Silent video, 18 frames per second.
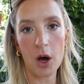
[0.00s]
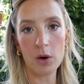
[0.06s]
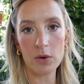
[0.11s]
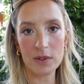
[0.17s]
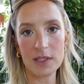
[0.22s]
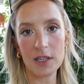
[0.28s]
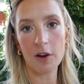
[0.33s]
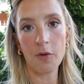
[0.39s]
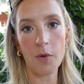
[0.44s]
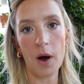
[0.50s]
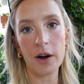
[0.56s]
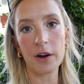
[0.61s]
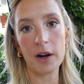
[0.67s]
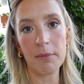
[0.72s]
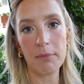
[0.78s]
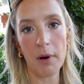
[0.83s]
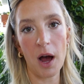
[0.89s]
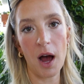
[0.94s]
own
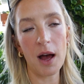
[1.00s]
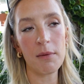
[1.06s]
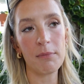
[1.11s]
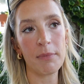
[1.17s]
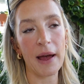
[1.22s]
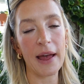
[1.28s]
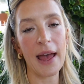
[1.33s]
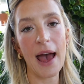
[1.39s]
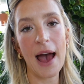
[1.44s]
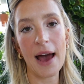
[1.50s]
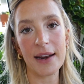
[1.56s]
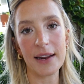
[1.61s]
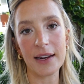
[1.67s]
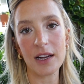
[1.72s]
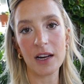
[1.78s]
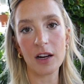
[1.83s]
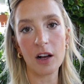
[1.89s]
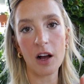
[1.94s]
self-watering pot by
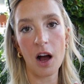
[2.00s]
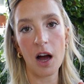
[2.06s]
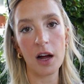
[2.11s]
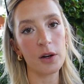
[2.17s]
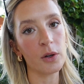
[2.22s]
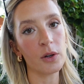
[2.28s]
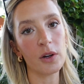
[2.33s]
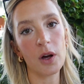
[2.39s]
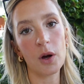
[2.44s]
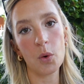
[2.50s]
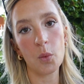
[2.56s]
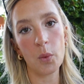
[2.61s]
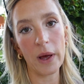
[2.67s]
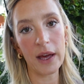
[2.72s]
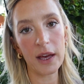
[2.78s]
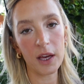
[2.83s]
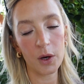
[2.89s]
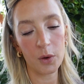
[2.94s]
adding a cotton
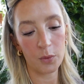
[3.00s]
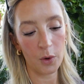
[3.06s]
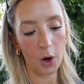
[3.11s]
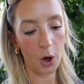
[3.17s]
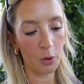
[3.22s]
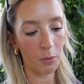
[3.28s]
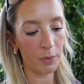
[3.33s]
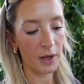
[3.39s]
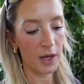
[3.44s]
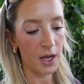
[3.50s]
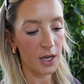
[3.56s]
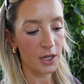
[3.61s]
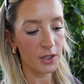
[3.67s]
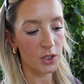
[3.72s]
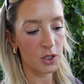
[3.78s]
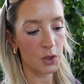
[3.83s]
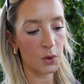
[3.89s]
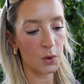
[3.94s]
wick rope
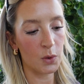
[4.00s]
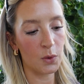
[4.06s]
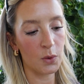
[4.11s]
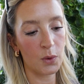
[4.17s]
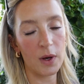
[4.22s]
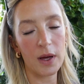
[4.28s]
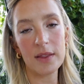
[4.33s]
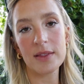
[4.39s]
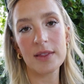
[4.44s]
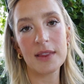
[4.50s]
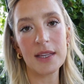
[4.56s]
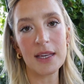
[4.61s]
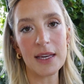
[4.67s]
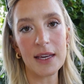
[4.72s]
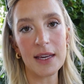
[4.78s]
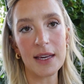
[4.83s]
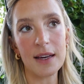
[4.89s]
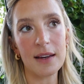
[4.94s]
to
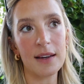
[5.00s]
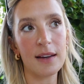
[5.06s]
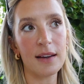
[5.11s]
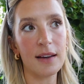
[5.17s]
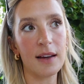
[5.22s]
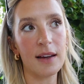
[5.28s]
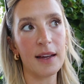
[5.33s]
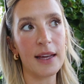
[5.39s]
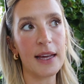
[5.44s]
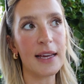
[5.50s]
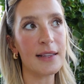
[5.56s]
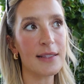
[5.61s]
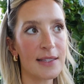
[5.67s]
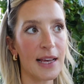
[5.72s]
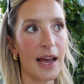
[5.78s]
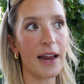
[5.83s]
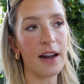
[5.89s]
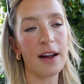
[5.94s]
the
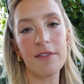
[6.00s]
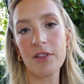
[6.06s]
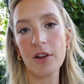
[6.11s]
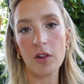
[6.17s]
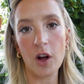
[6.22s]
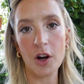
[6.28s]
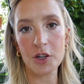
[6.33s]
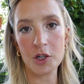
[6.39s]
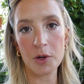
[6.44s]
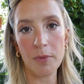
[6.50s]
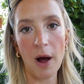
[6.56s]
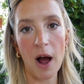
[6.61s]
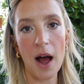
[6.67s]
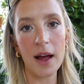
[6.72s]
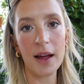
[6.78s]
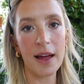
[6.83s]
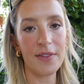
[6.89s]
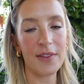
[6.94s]
inside of the larger
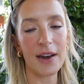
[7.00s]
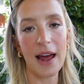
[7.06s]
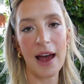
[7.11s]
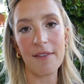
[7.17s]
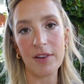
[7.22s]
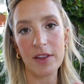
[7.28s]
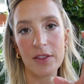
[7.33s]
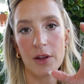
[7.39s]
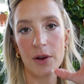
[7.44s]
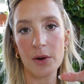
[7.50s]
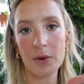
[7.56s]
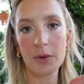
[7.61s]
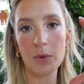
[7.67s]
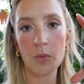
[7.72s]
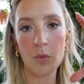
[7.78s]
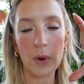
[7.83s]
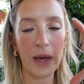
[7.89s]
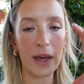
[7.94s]
pot and then having the
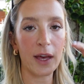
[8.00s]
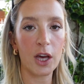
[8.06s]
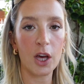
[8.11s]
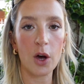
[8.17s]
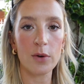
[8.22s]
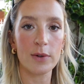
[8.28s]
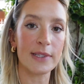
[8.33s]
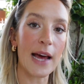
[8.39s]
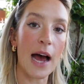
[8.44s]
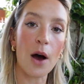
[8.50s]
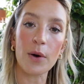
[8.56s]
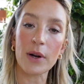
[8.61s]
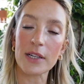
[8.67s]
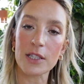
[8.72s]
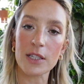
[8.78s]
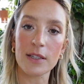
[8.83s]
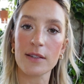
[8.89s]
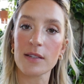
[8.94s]
wick go down
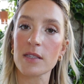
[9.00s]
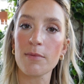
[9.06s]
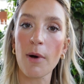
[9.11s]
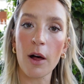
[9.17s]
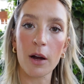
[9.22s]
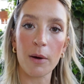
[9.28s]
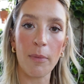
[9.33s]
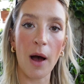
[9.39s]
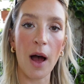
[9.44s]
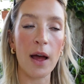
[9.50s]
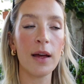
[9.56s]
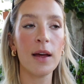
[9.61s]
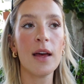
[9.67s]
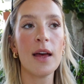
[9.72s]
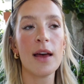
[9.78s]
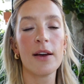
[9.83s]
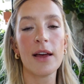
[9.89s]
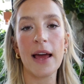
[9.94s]
into the smaller pot.
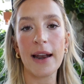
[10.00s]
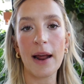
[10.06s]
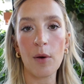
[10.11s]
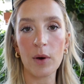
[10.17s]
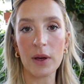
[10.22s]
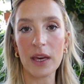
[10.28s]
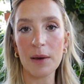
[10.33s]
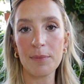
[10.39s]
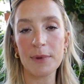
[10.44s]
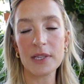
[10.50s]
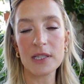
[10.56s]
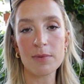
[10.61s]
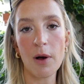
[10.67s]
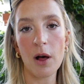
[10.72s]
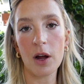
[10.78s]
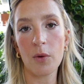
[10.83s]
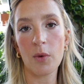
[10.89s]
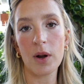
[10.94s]
And I will keep the
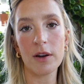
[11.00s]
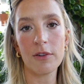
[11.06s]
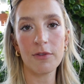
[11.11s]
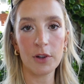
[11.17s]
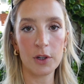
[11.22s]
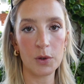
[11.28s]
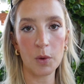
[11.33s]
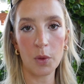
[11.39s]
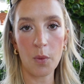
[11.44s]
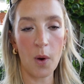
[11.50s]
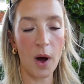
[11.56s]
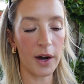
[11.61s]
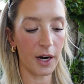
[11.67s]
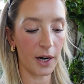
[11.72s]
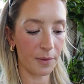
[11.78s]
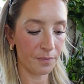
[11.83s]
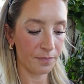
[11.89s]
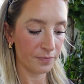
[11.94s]
smaller one filled with
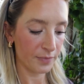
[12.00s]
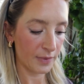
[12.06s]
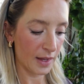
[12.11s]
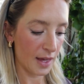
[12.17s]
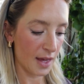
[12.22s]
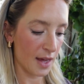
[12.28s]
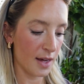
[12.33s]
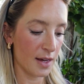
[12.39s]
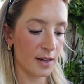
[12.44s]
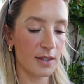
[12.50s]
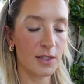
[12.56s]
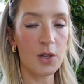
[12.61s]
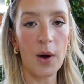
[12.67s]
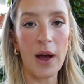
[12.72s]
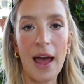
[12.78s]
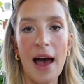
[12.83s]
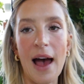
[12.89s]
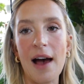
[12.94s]
water.
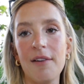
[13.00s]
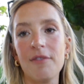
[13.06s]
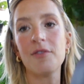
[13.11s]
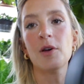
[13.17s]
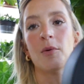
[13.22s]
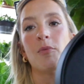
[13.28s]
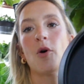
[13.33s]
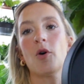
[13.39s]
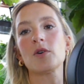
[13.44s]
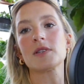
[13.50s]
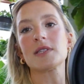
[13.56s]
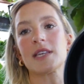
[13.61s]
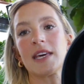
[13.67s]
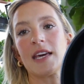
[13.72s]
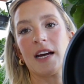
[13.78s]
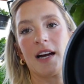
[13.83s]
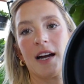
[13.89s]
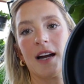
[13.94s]
So I have the bowls
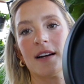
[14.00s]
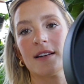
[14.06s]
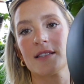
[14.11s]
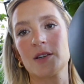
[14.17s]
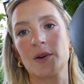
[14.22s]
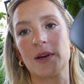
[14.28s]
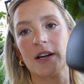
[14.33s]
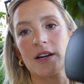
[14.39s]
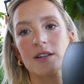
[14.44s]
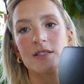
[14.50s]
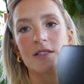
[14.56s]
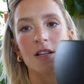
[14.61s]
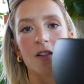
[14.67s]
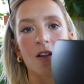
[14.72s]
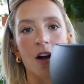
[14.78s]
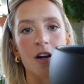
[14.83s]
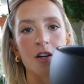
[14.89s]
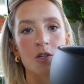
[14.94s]
here. So here's the
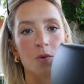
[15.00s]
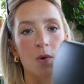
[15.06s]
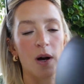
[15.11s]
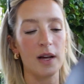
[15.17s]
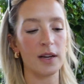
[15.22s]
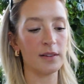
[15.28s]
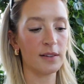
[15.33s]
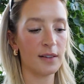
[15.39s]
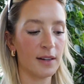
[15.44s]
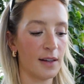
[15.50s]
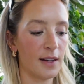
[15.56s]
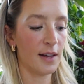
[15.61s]
large one,